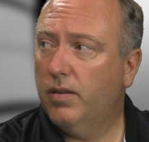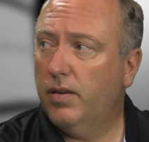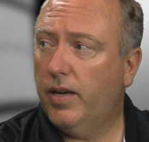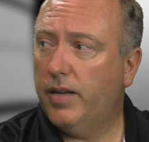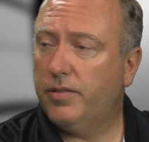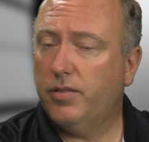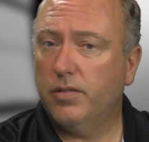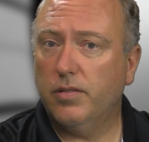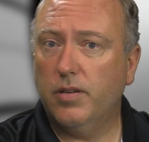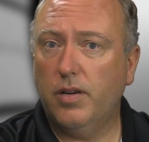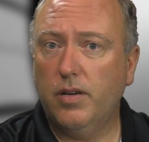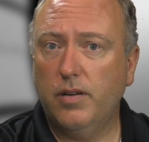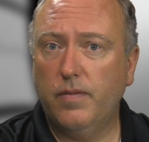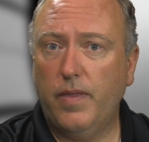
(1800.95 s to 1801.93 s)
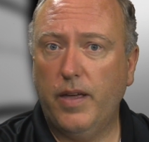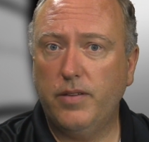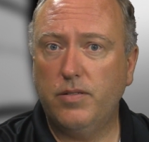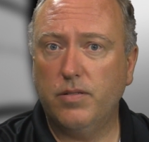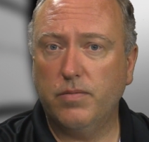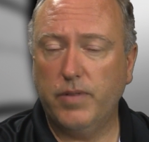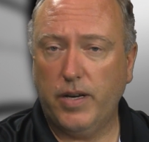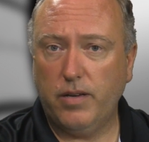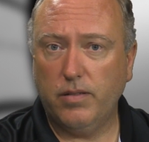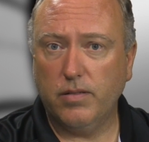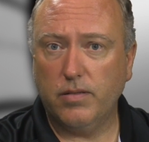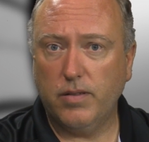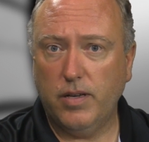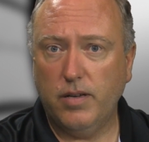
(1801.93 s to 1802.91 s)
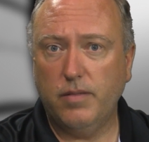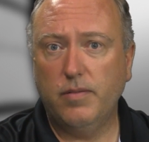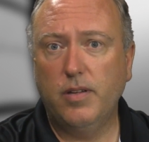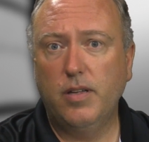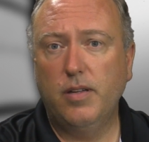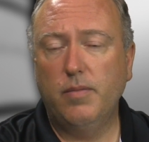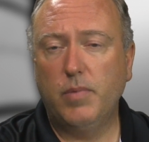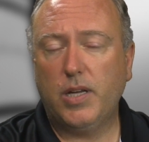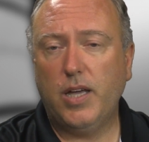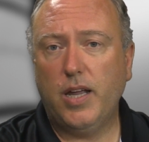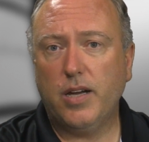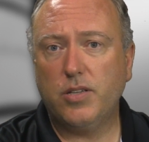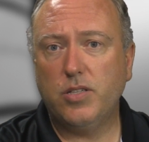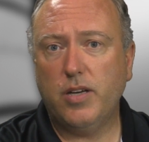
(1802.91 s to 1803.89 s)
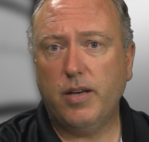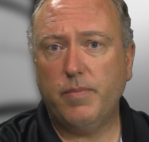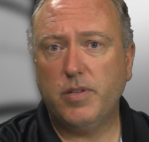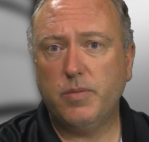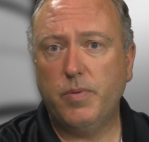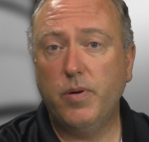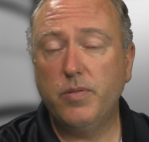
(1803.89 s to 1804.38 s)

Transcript: at your regular mechanic shop as opposed